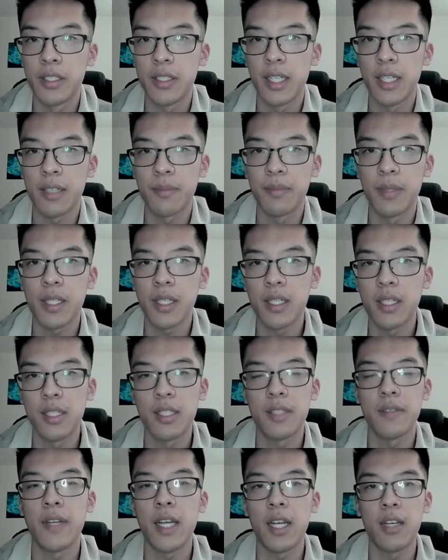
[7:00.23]
deck
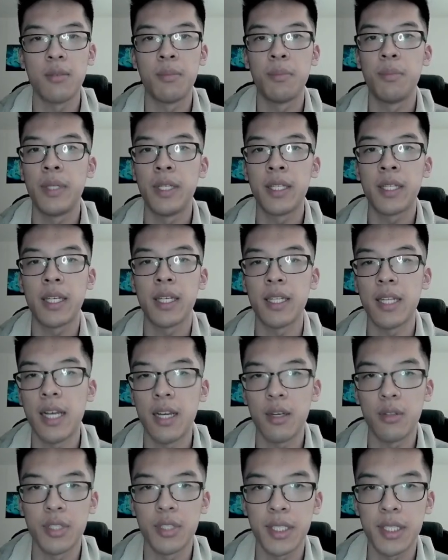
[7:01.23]
because of how big and
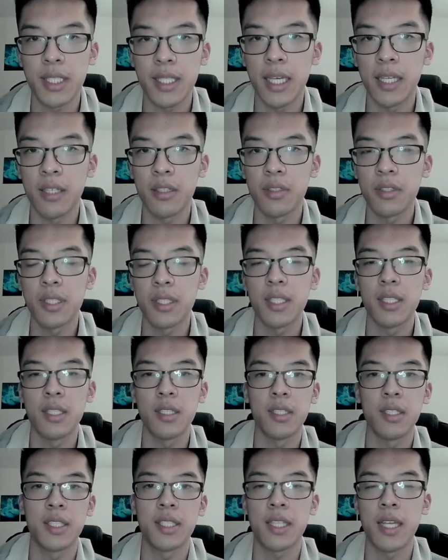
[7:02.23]
how
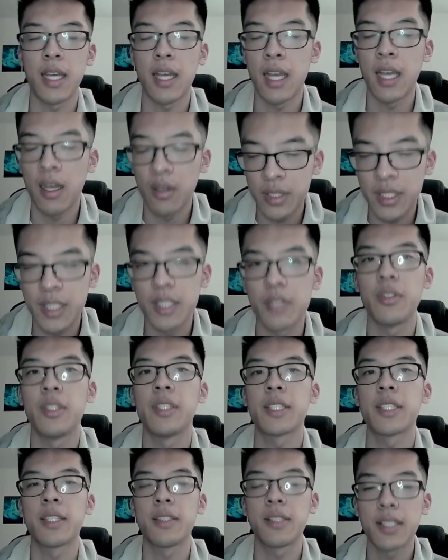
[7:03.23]
how its
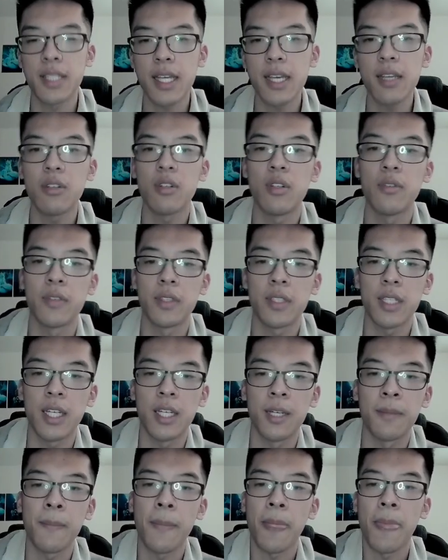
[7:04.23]
units can scale over
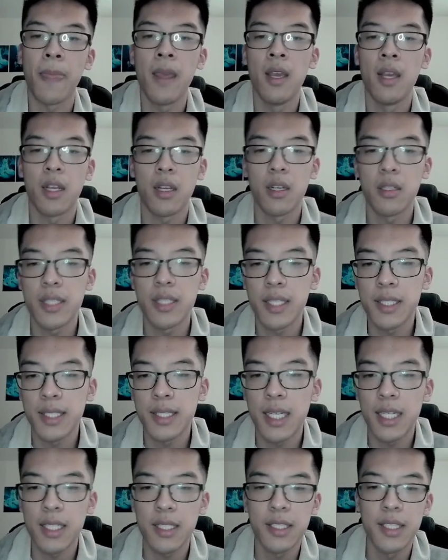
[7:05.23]
time. Cards like
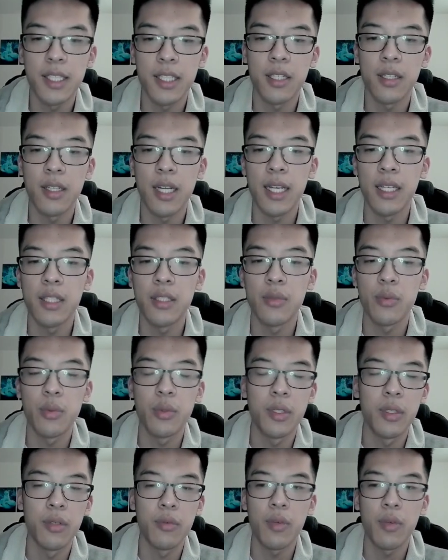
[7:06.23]
Saga Seeker and
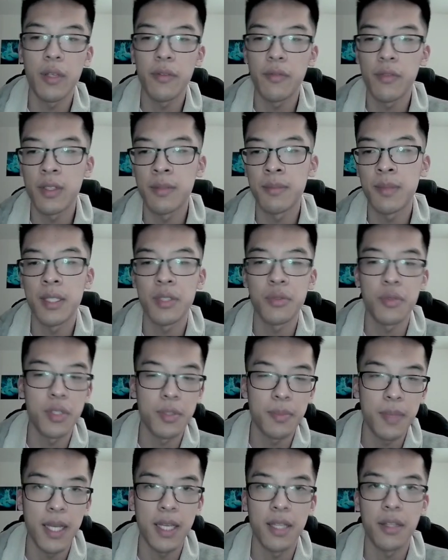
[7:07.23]
Wounded White Flame, as well as
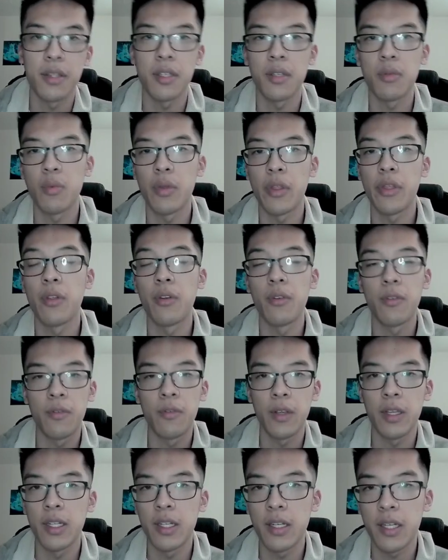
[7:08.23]
Pantheon with their
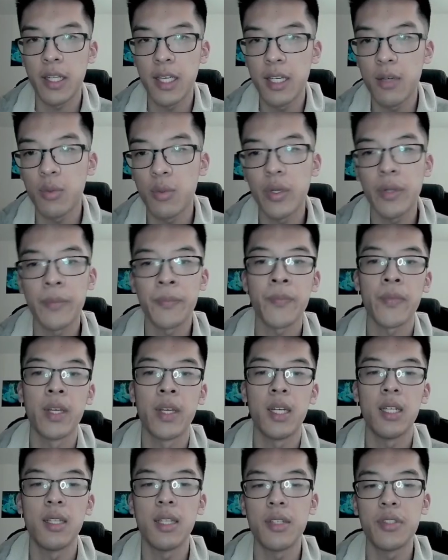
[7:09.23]
faded keyword,
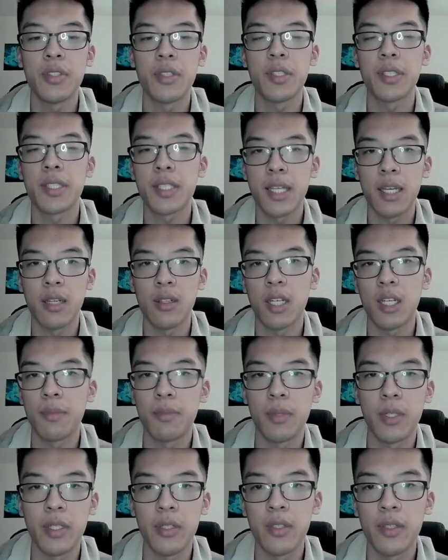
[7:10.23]
allows you to scale up
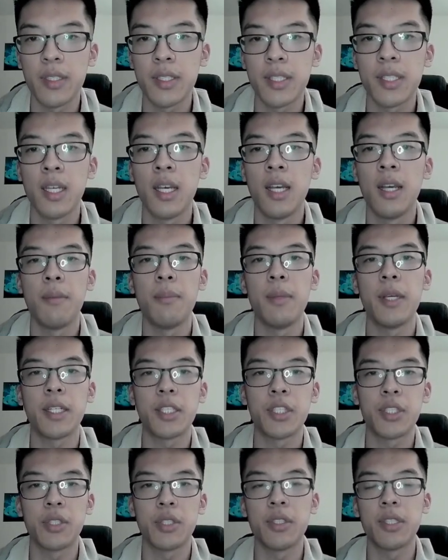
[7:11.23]
your units, make
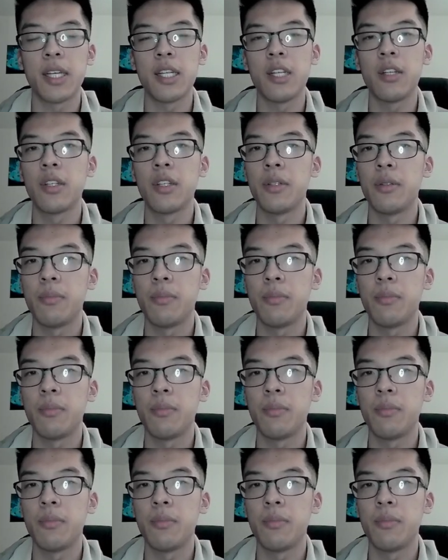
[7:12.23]
sure that your